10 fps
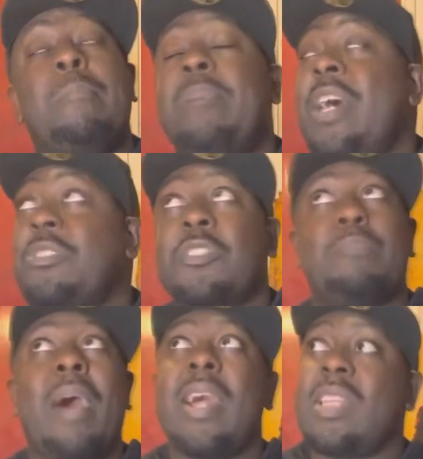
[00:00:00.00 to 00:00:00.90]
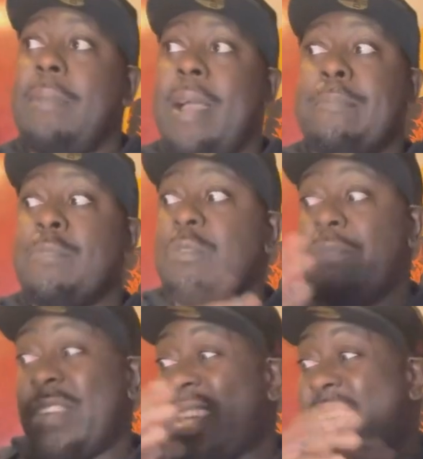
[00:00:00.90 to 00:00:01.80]
Best Spider-Man
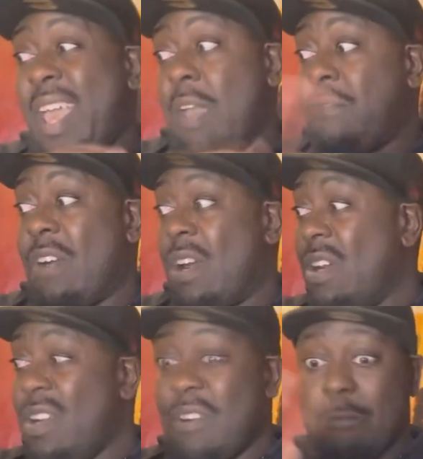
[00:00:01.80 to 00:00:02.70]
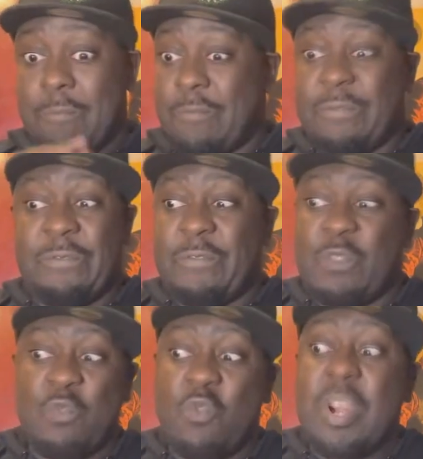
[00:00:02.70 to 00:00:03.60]
movie ever.
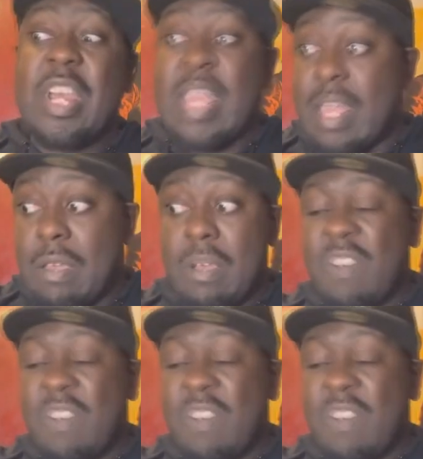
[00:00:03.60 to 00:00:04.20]
Free.